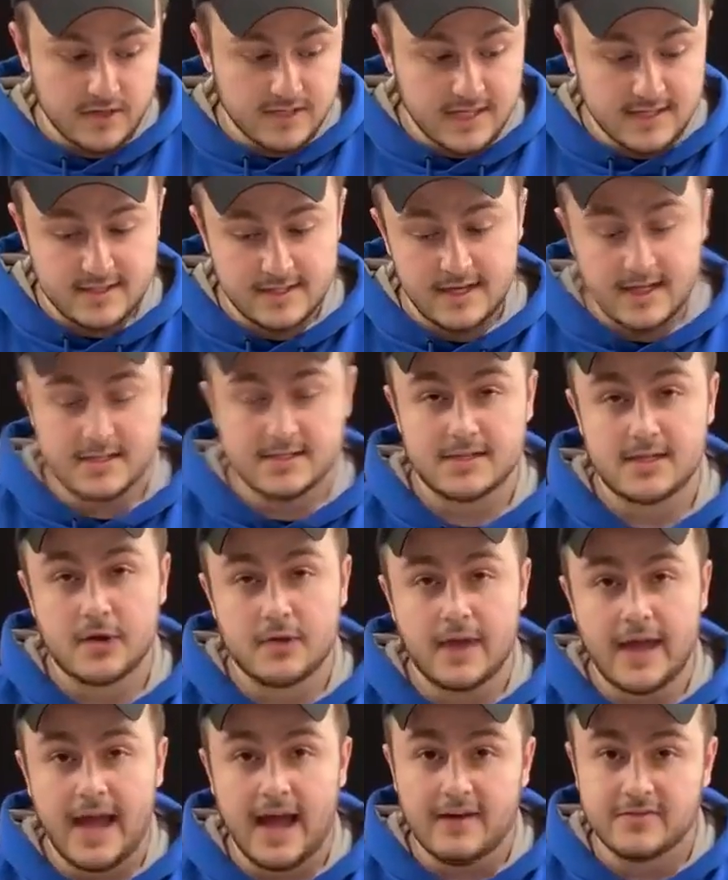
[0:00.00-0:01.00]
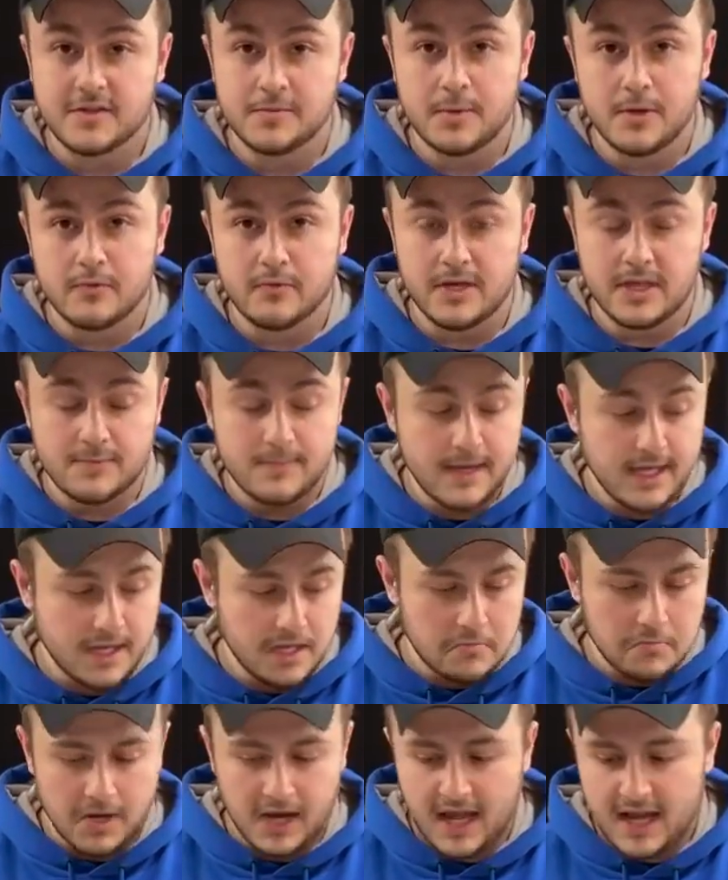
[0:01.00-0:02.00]
it doesn't necessarily have to be wreath
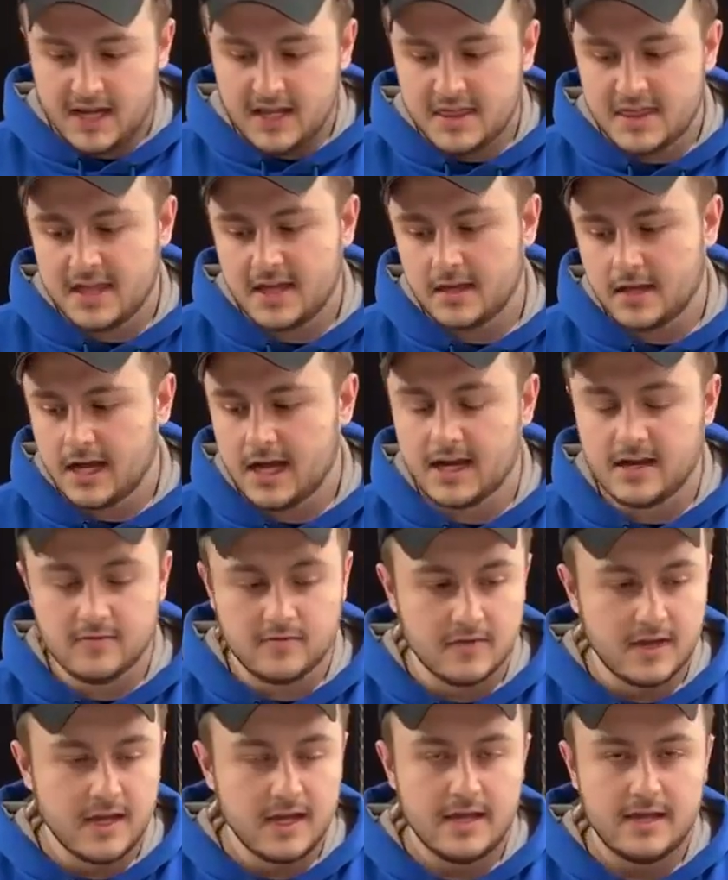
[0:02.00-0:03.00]
making, but anything kind of,